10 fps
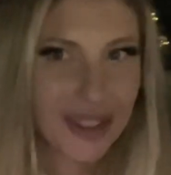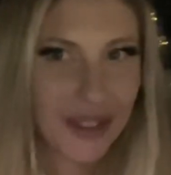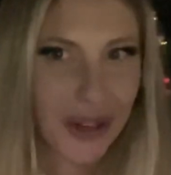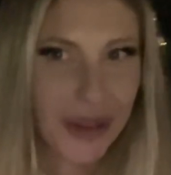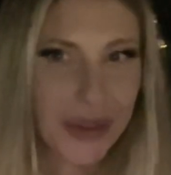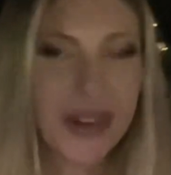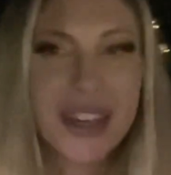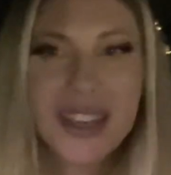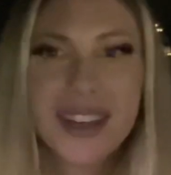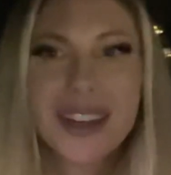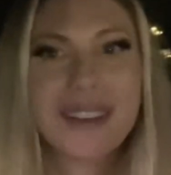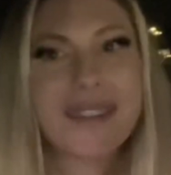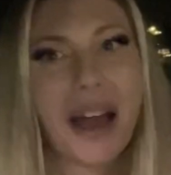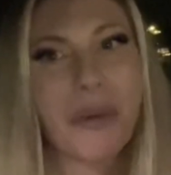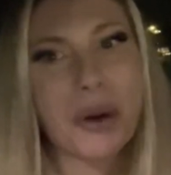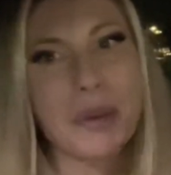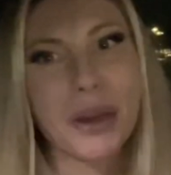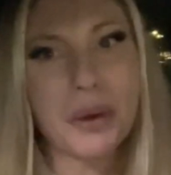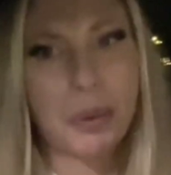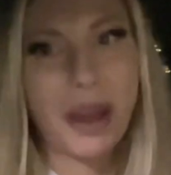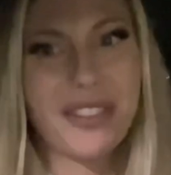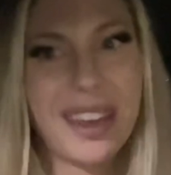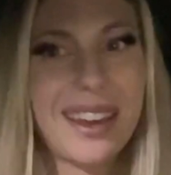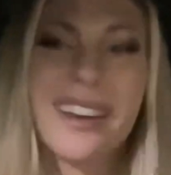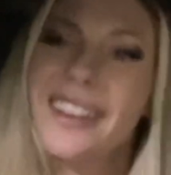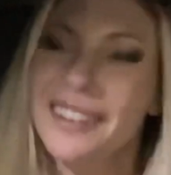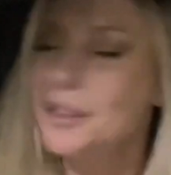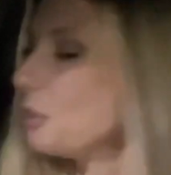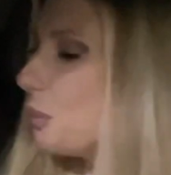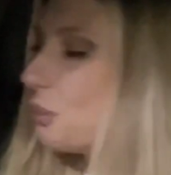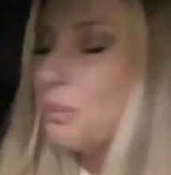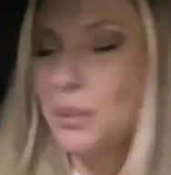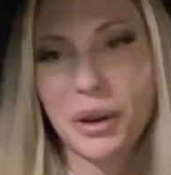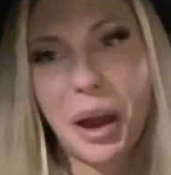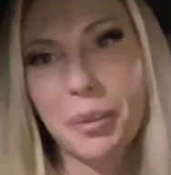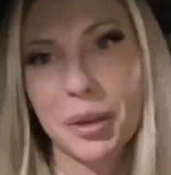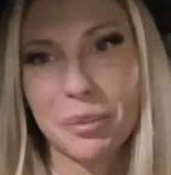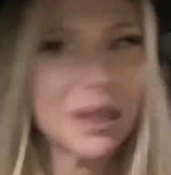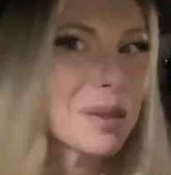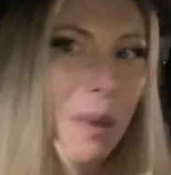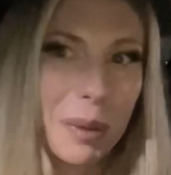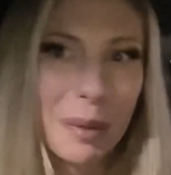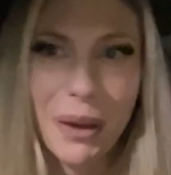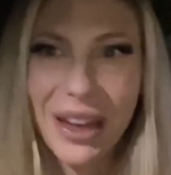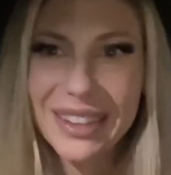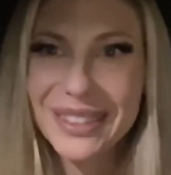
So I wanna be a good wifey and grab him his pumpkin pie.